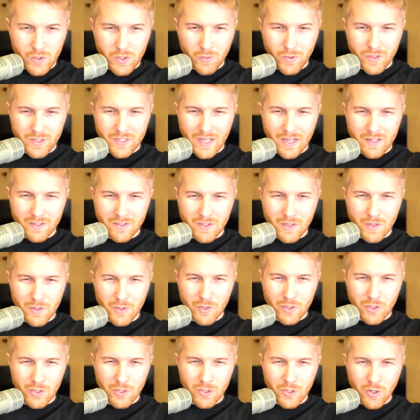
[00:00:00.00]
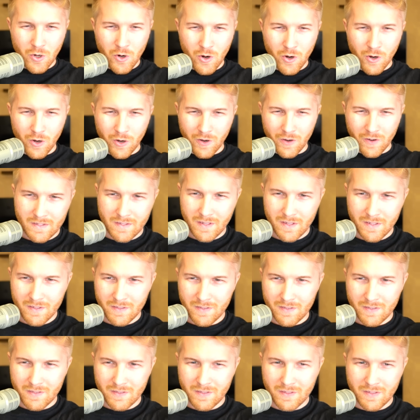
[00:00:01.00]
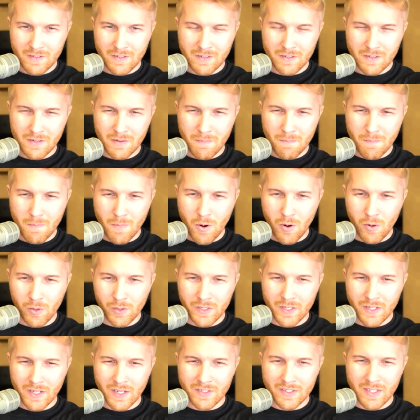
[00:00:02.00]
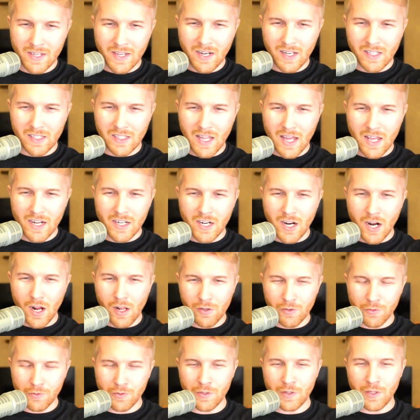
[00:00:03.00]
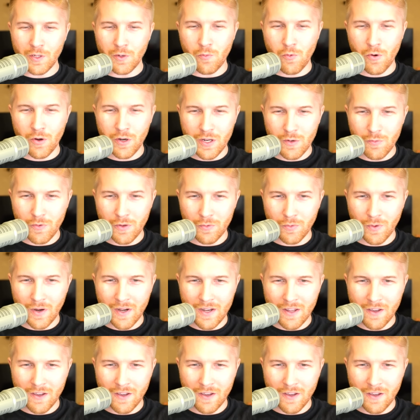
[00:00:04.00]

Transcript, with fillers: Which ones has the star? It's not Somali, because they got a lot of colors that they're working with right